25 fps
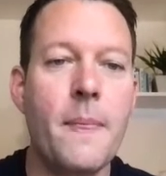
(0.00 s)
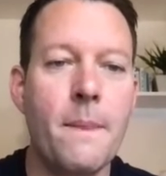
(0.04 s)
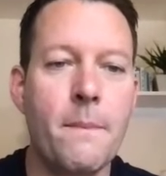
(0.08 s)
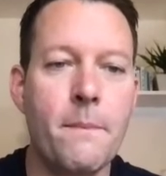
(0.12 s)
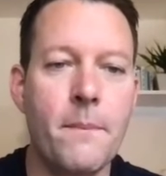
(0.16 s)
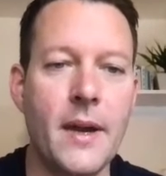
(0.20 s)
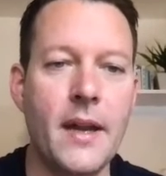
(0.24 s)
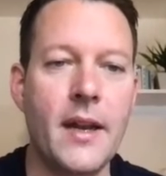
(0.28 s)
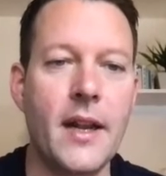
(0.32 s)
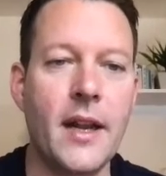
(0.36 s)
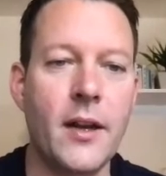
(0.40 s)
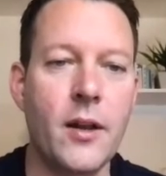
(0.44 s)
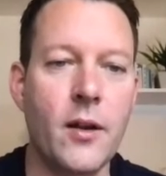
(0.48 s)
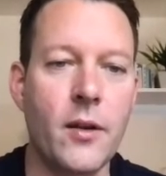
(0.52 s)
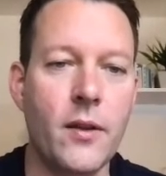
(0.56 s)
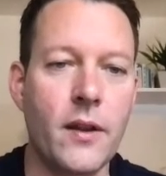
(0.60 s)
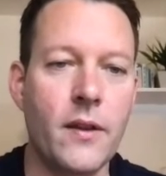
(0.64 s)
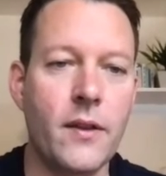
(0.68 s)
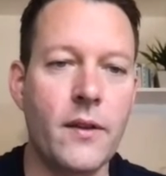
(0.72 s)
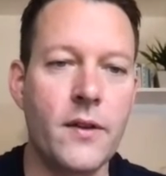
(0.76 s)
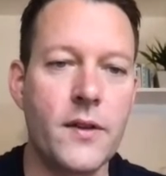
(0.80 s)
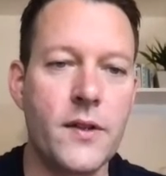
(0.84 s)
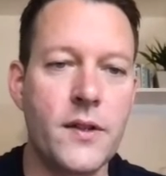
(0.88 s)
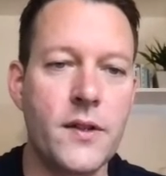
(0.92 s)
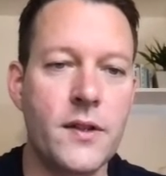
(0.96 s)
But I know that
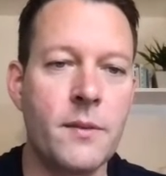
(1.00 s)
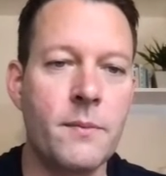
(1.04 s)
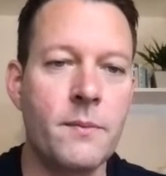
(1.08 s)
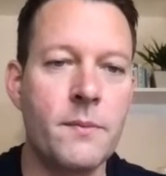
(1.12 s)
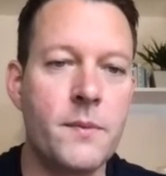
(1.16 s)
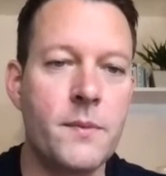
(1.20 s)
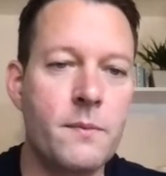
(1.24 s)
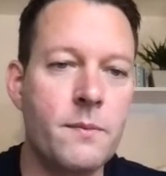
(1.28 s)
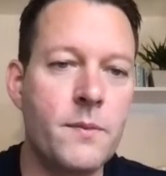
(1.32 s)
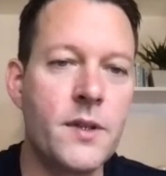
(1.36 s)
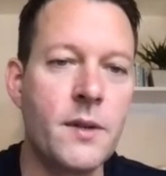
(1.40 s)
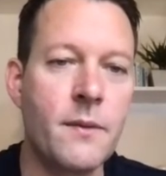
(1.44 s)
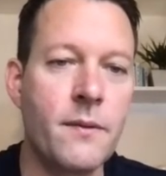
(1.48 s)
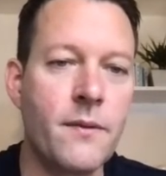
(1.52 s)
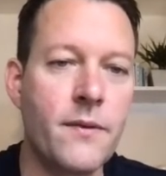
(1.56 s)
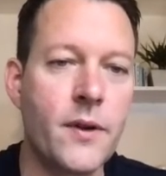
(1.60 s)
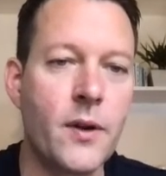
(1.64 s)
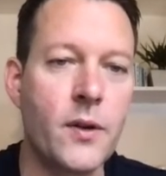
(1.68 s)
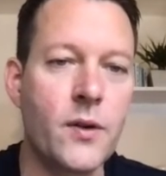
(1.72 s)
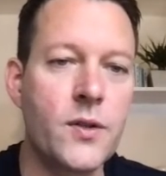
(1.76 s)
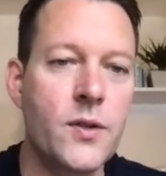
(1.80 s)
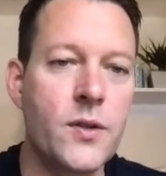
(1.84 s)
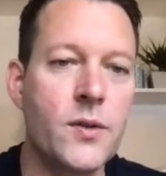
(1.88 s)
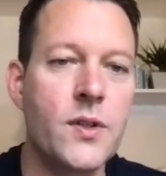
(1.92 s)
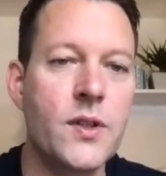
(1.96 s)
there's some
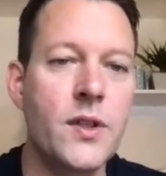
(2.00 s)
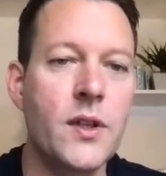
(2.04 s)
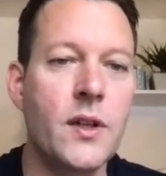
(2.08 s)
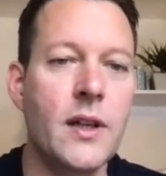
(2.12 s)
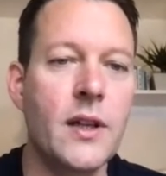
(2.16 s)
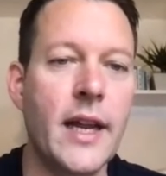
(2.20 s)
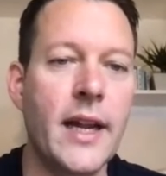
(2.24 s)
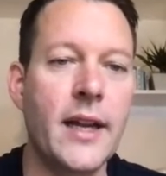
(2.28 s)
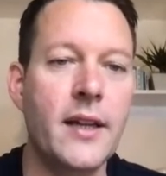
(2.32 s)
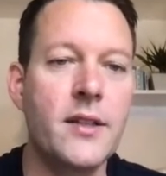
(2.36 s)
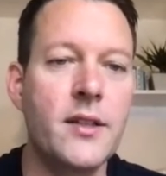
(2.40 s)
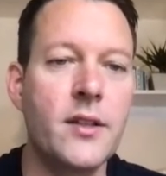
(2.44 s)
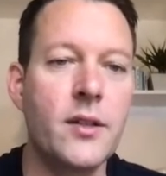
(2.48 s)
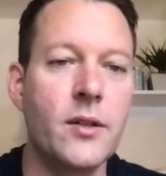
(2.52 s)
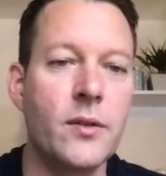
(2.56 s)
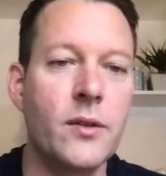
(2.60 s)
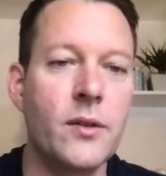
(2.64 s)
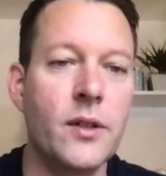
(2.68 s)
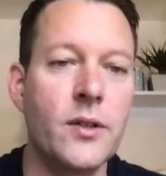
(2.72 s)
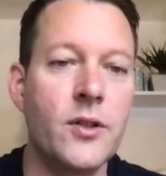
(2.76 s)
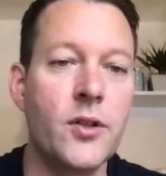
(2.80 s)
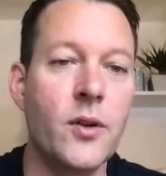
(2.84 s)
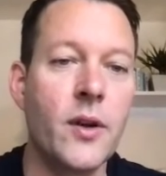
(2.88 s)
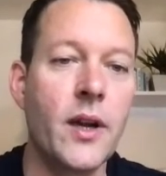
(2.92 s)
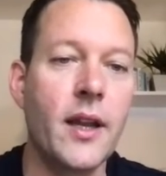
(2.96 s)
folks who still like to
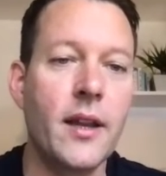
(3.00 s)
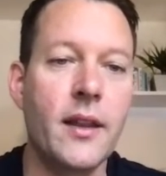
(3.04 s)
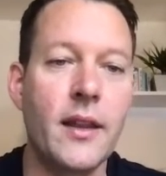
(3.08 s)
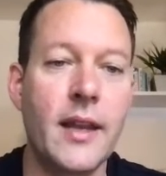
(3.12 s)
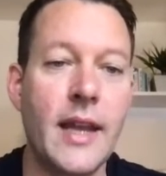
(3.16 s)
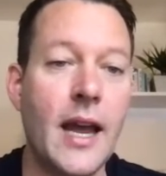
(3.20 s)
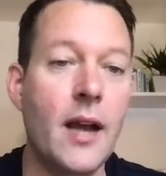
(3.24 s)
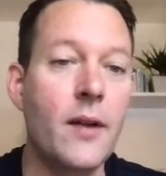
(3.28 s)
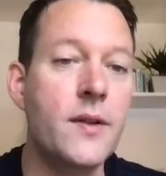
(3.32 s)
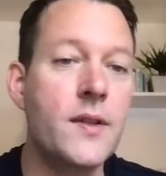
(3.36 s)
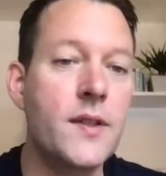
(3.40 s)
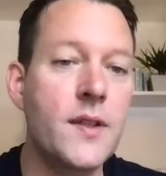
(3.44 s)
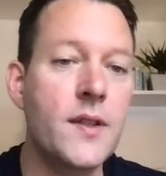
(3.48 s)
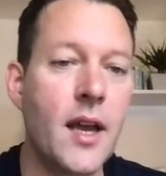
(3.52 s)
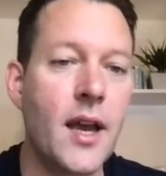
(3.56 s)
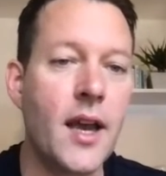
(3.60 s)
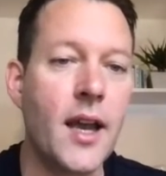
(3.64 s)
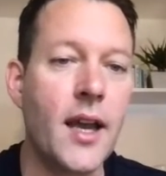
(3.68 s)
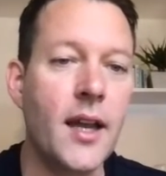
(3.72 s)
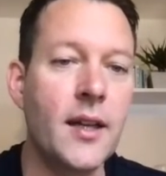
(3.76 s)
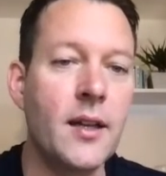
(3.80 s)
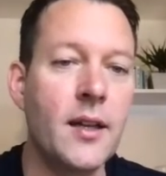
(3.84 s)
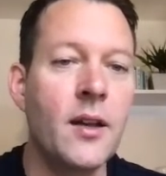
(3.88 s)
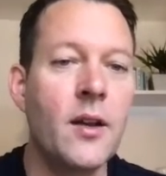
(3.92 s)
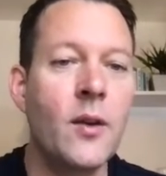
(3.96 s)
enjoy the
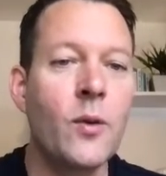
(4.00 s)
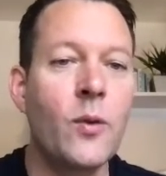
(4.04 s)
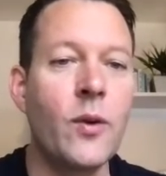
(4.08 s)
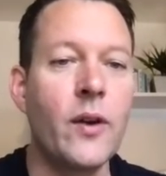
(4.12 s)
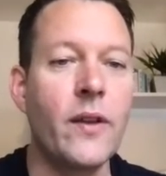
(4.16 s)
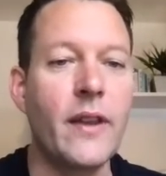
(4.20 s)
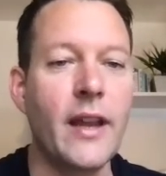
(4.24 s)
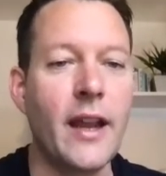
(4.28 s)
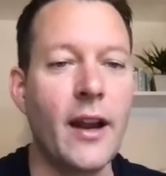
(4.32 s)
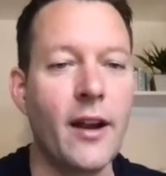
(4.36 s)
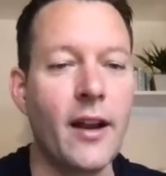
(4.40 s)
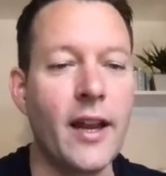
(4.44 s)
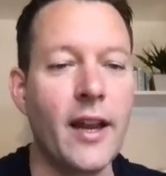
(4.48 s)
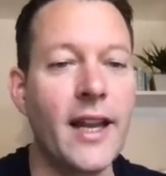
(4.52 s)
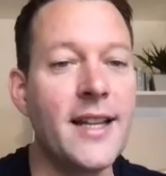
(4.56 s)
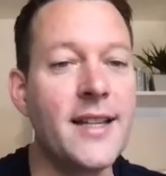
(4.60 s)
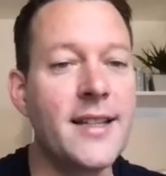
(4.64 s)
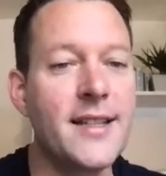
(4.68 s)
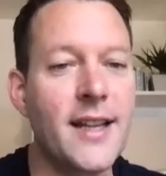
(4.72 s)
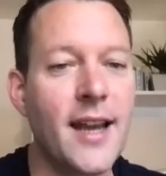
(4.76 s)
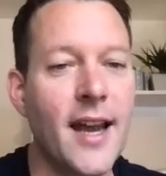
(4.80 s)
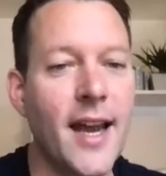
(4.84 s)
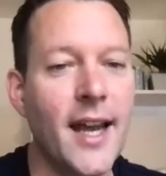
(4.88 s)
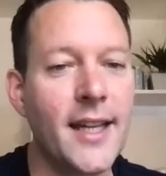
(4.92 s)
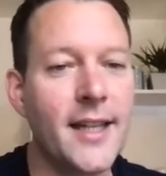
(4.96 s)
outside with air
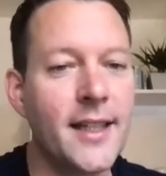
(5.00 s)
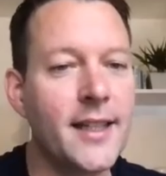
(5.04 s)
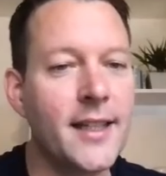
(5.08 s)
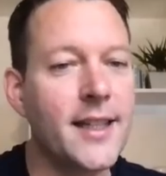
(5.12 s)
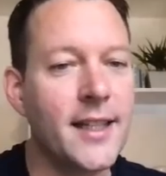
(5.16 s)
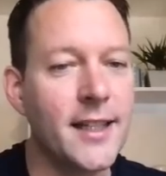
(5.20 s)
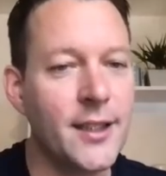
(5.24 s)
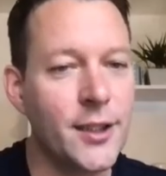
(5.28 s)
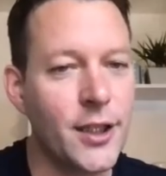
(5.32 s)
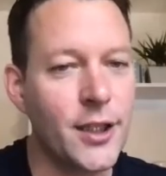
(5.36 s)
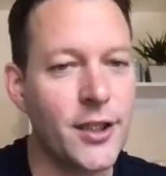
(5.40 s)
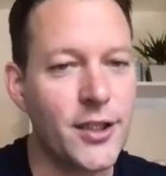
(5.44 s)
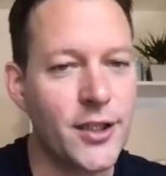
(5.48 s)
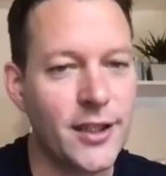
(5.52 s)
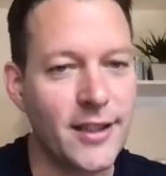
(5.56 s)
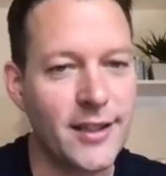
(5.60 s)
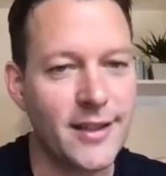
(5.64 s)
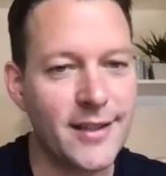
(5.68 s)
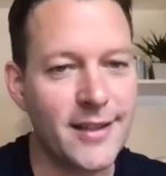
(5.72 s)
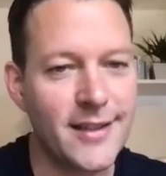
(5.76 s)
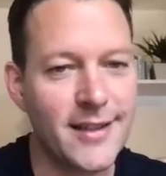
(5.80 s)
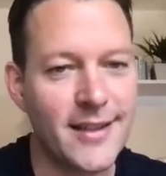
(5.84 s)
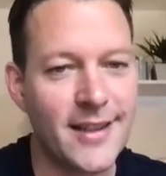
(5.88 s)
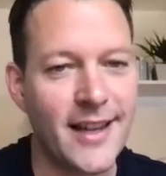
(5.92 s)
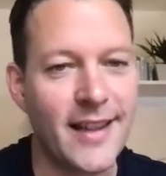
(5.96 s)
inside
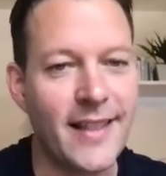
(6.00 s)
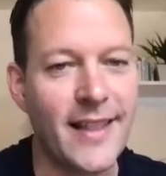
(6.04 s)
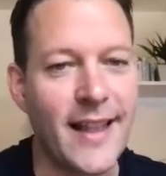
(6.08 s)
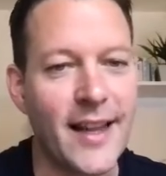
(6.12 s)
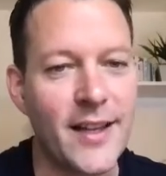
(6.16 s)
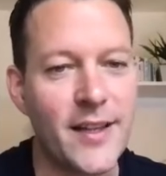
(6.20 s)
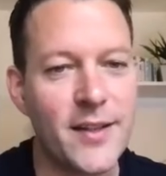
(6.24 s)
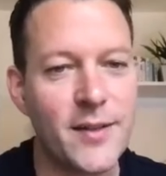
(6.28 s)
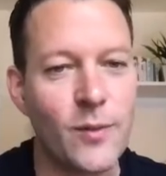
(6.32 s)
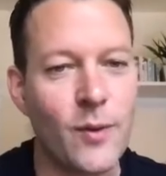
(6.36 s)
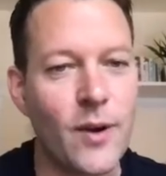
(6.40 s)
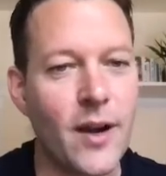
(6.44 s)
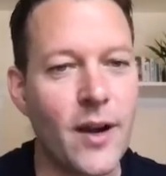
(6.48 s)
conditions, and that's why.